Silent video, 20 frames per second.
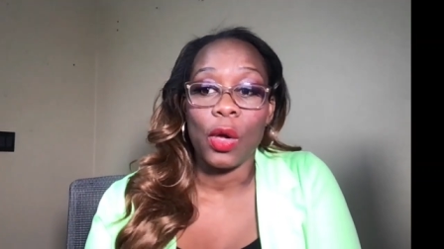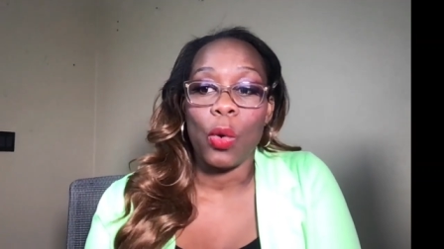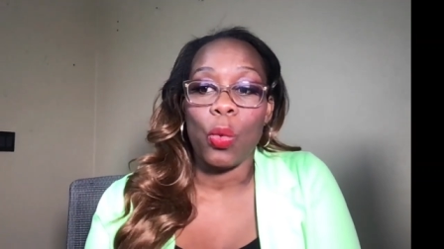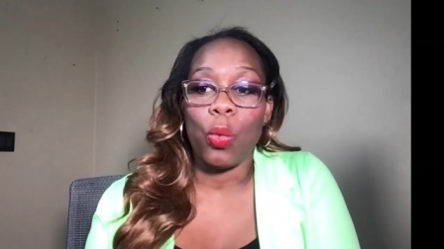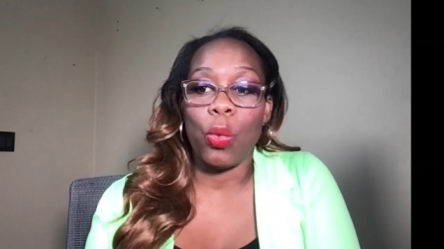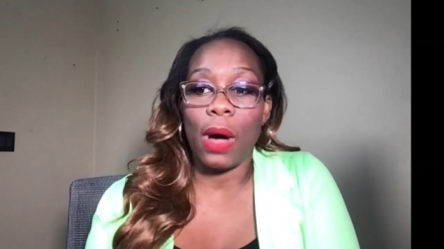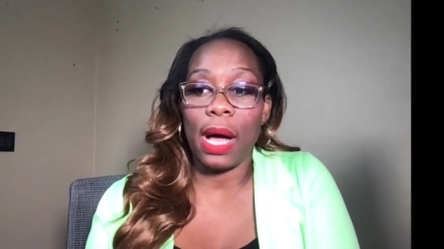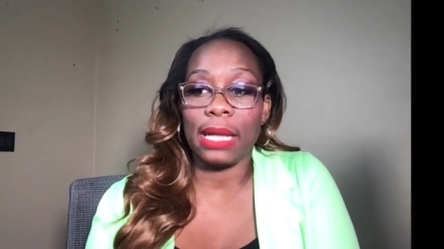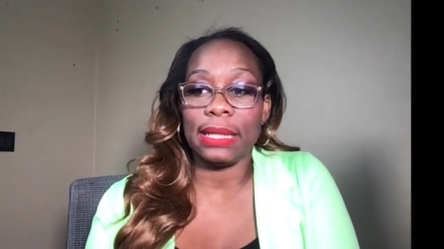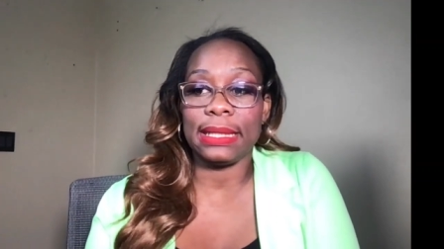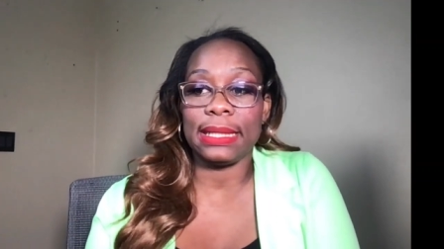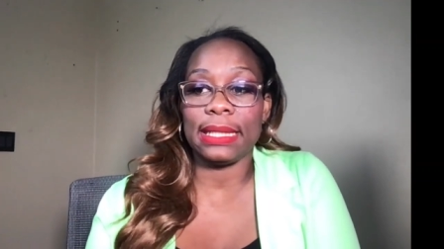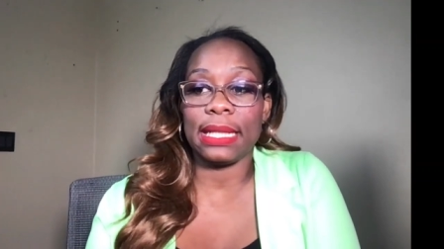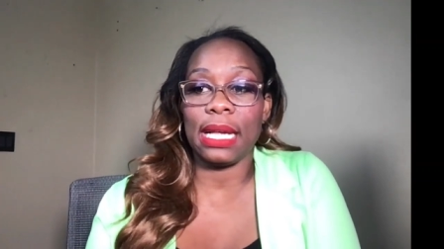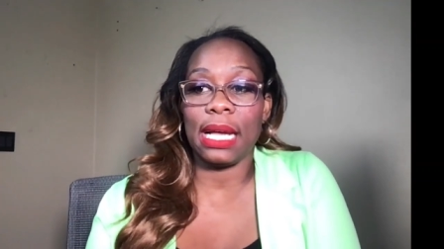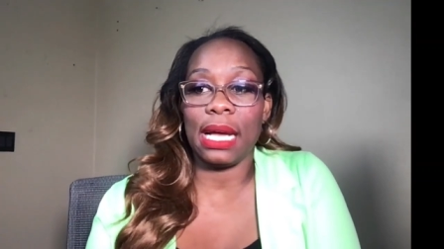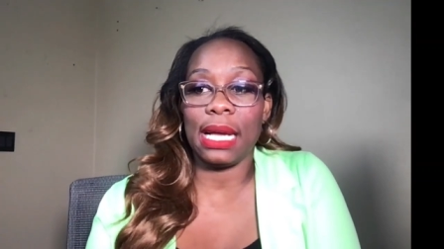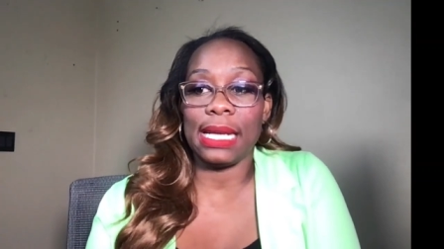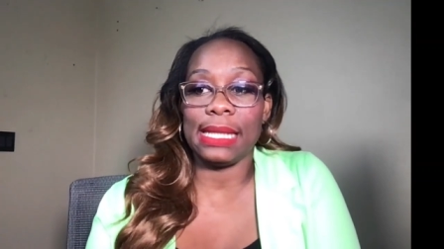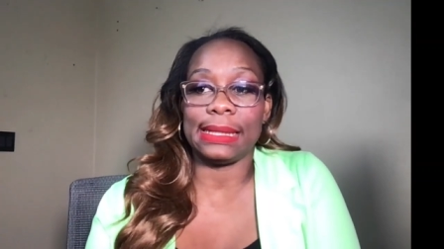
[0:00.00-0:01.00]
What
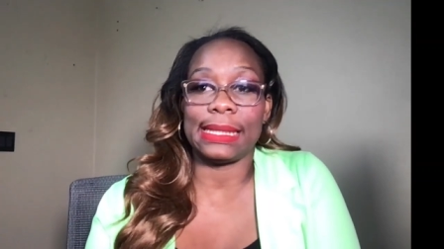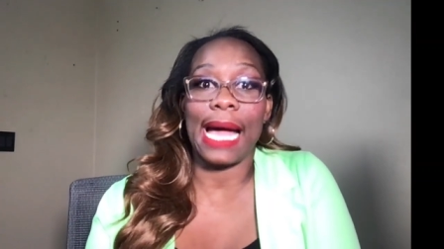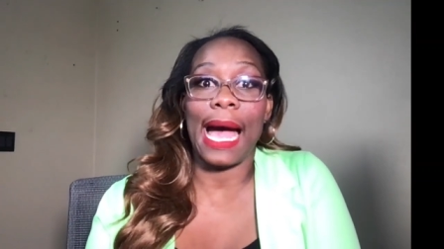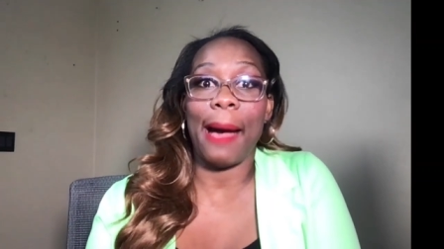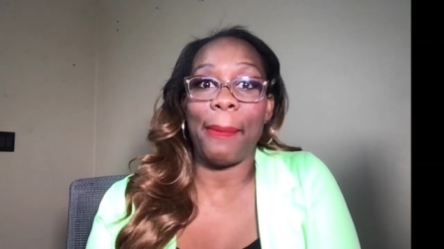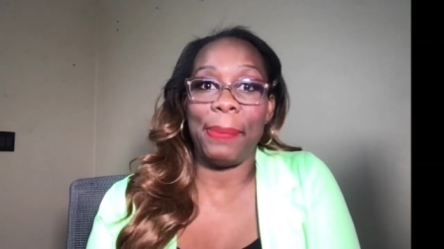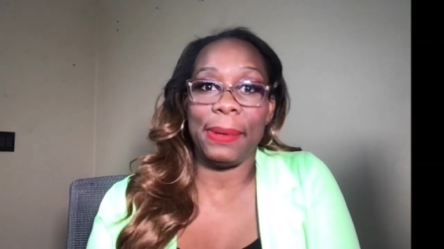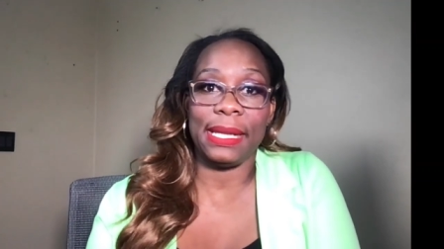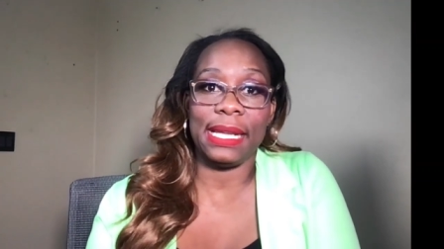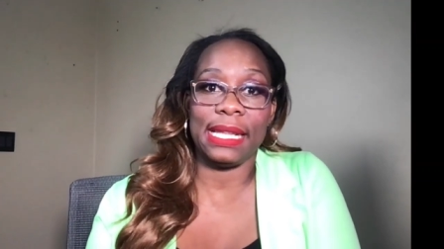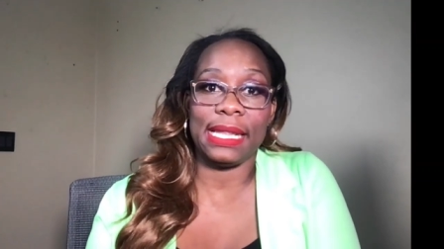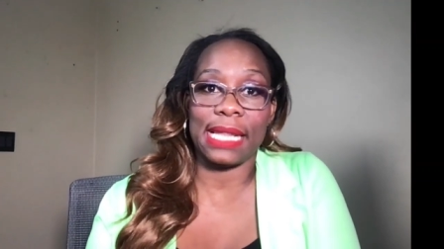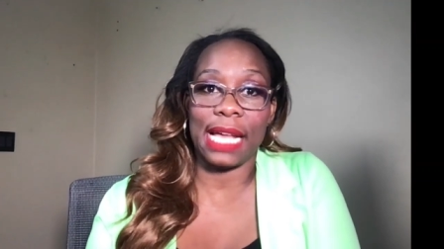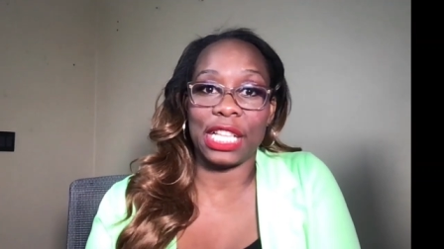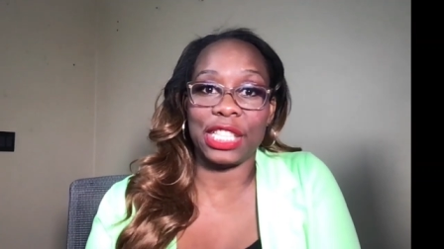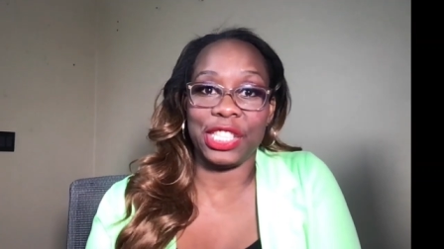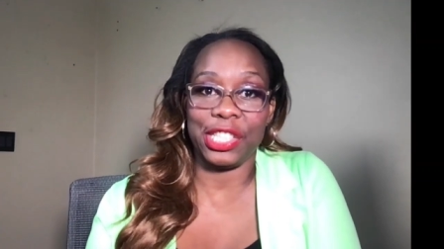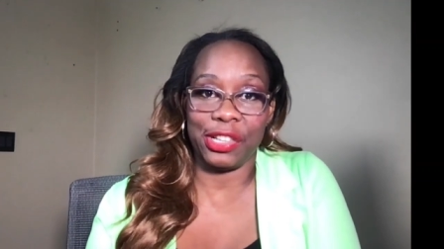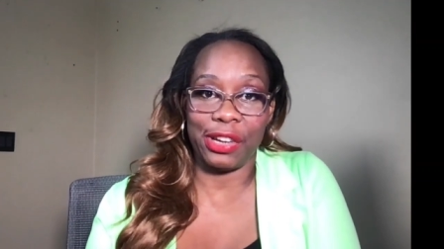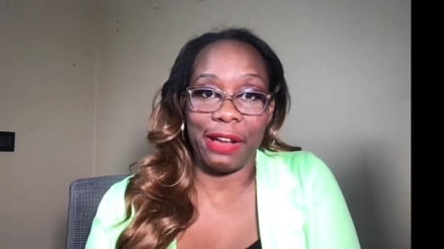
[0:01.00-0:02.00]
is happening in
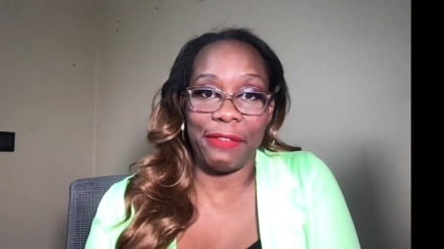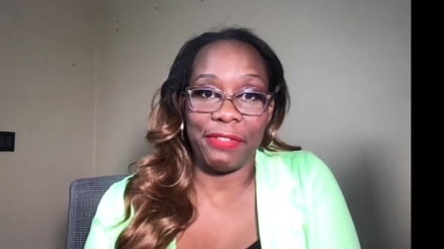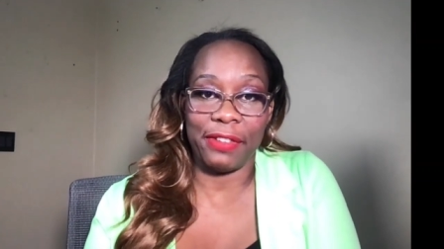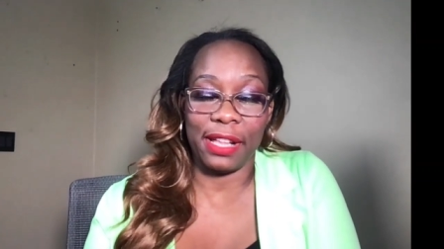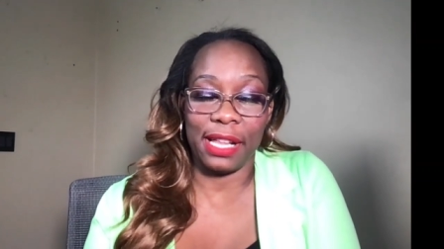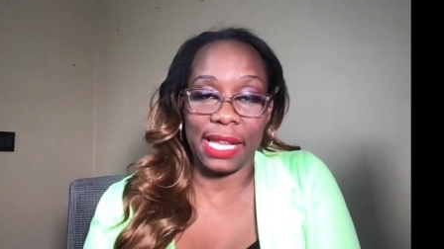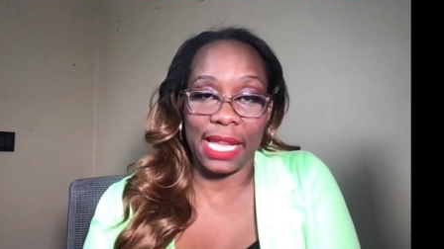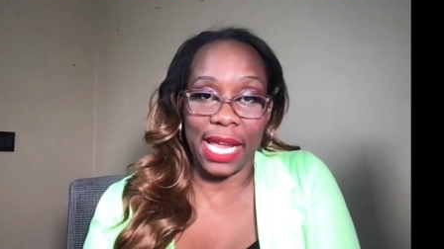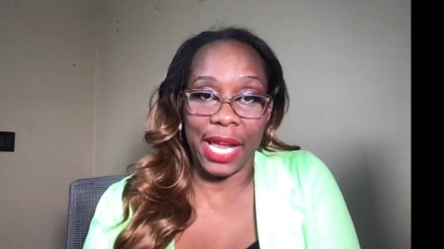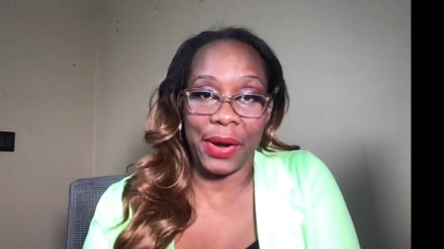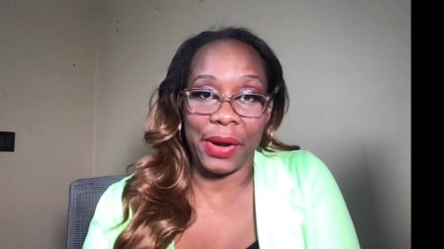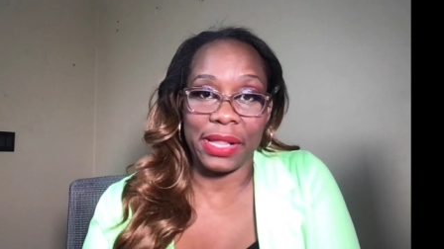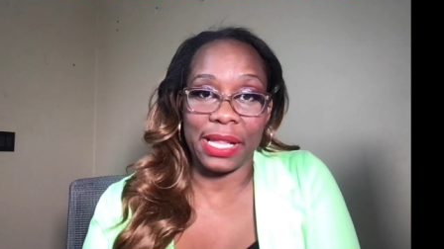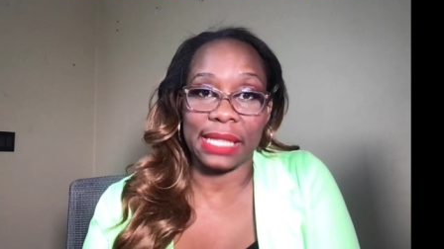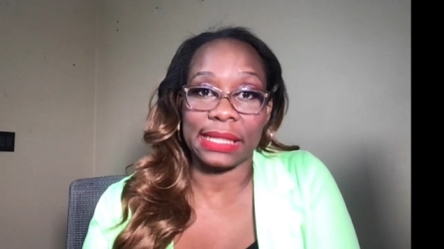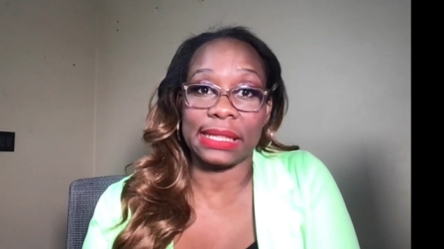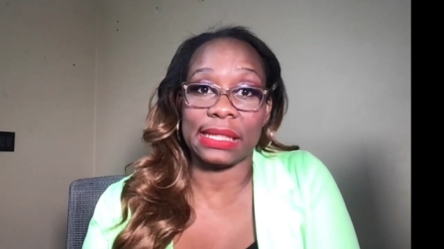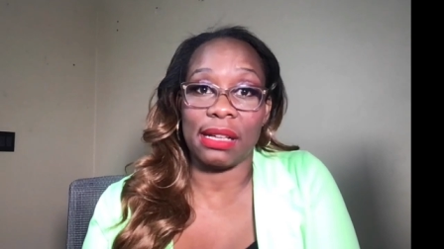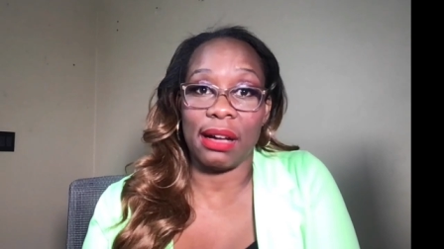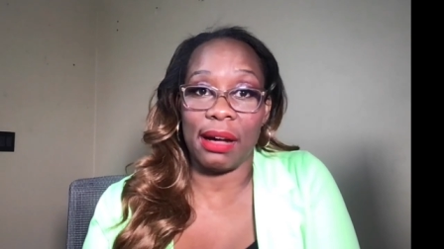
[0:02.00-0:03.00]
that geographical area
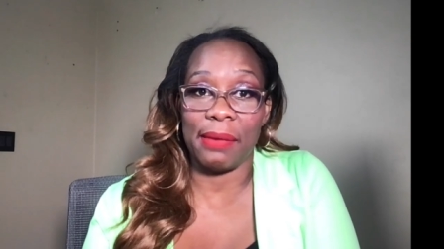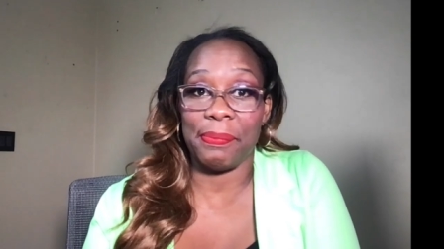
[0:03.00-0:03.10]
that's